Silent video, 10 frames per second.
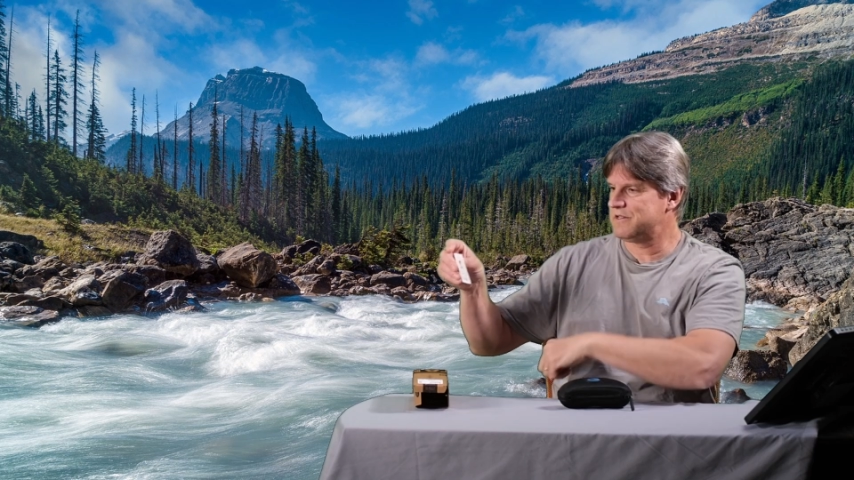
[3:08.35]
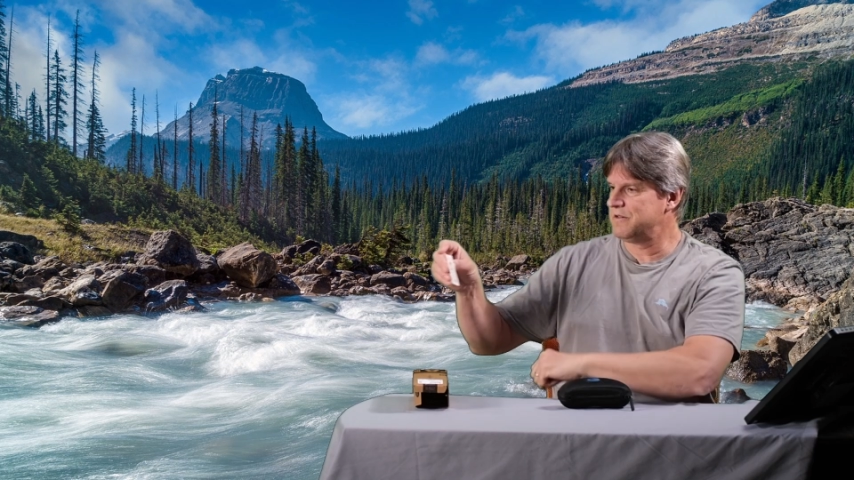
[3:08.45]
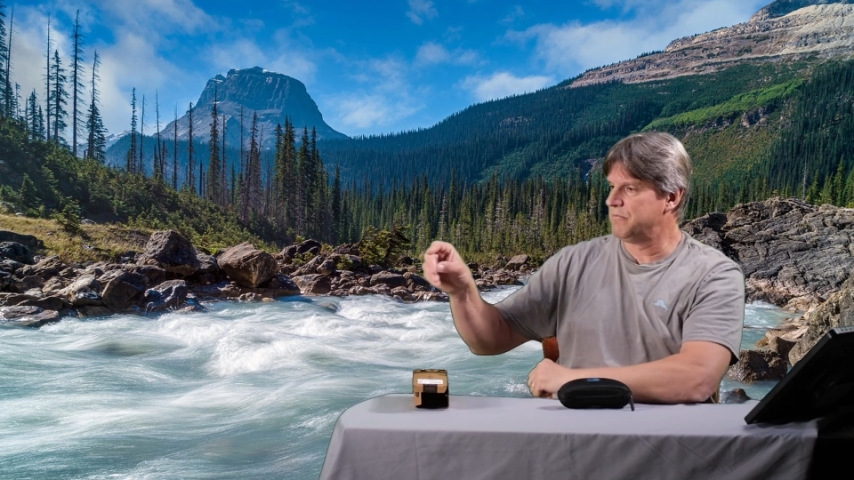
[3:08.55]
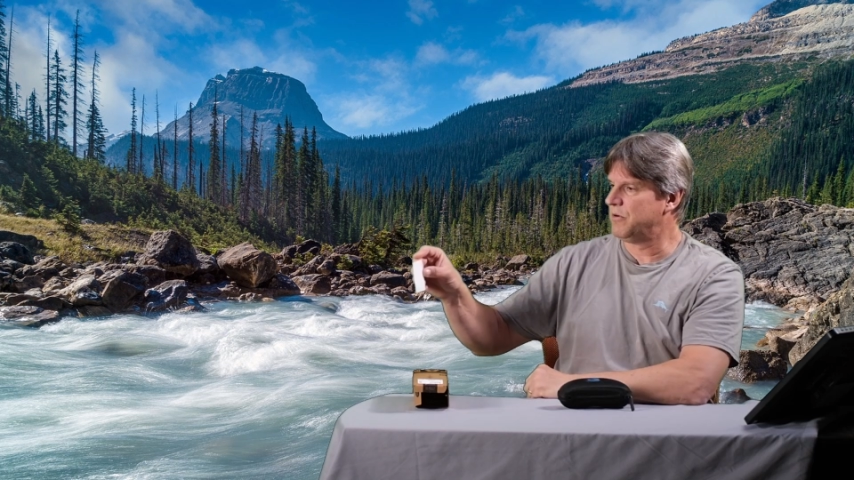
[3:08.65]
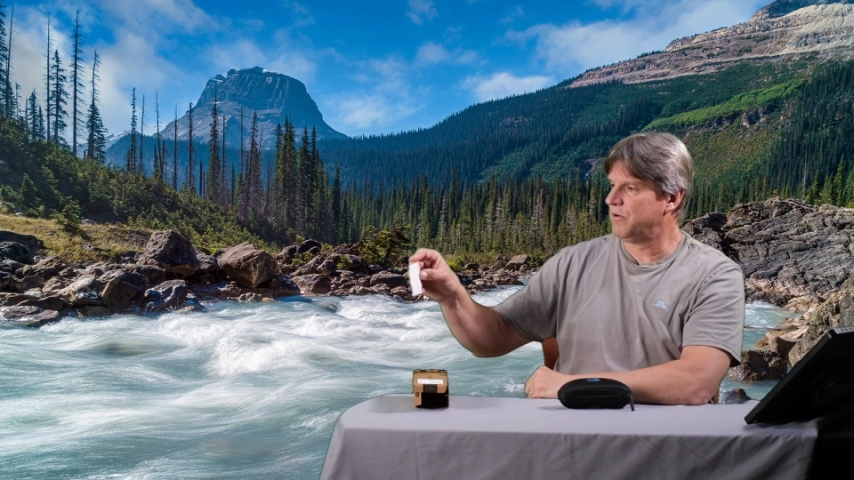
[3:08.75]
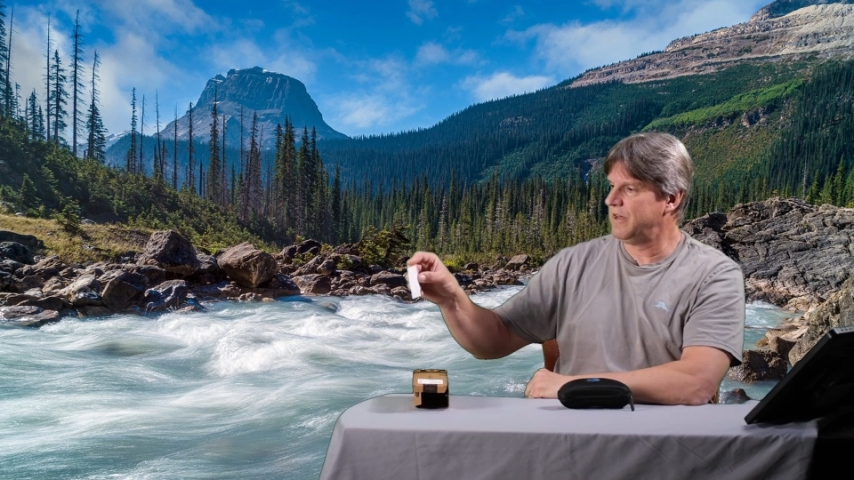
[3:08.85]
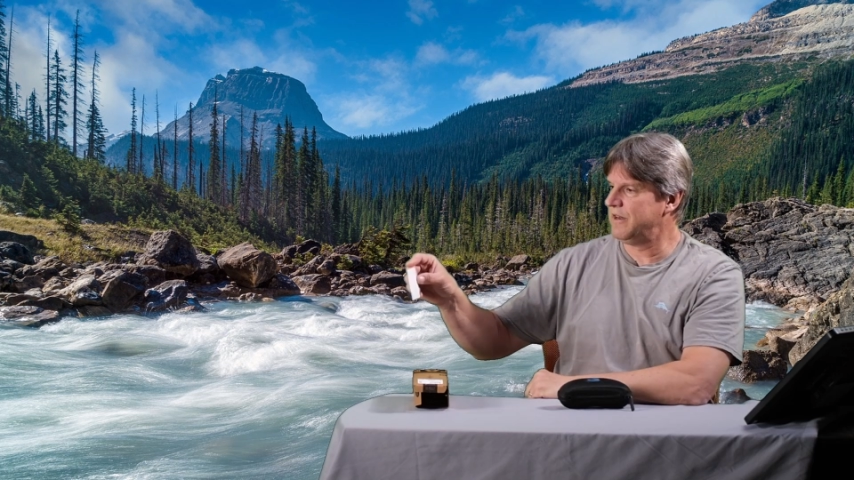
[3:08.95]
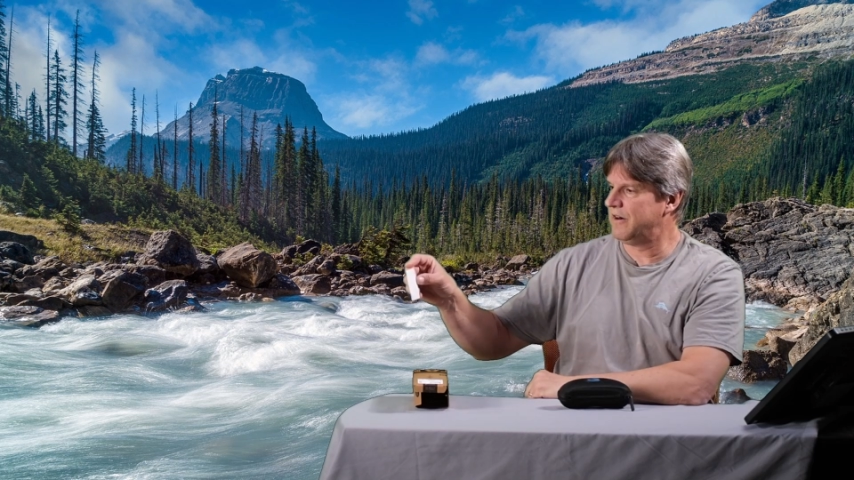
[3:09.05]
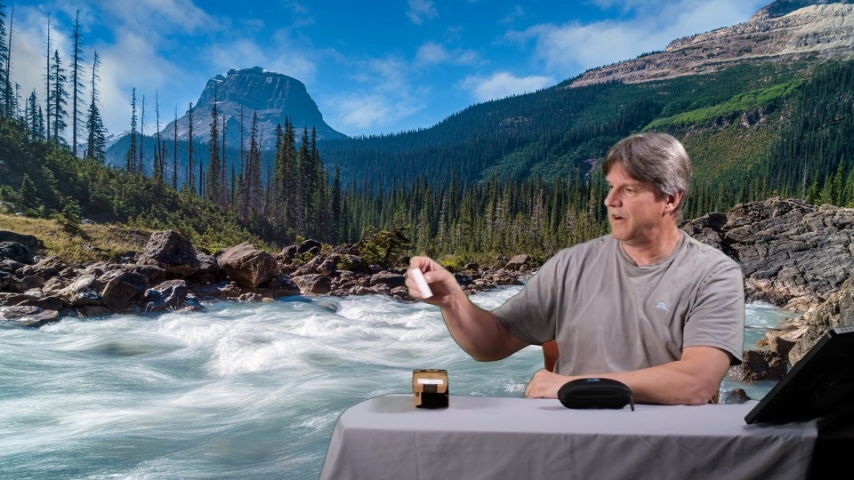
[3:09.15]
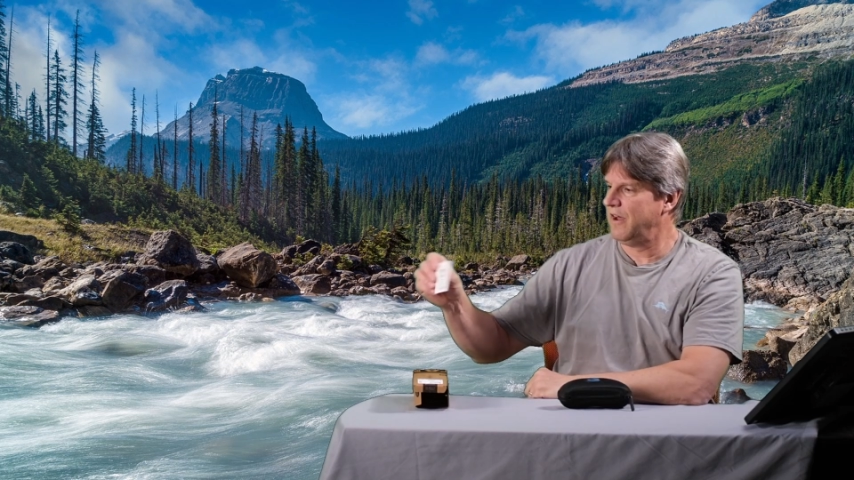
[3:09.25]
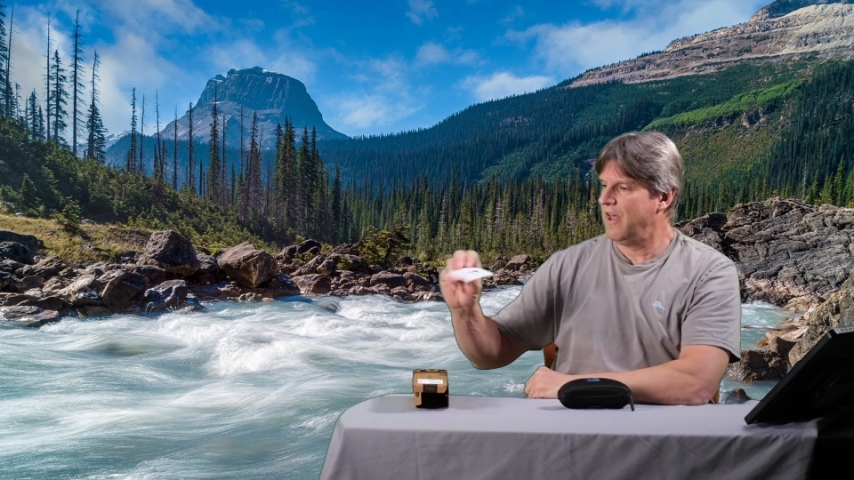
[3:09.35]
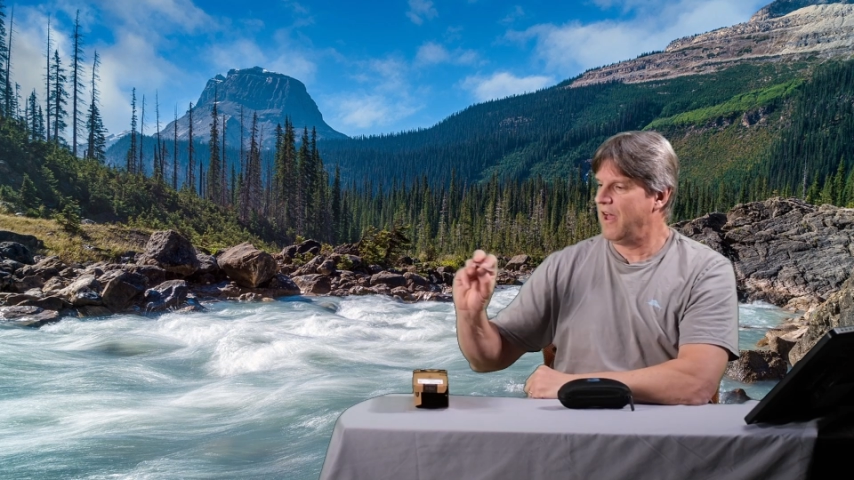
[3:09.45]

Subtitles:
symbol here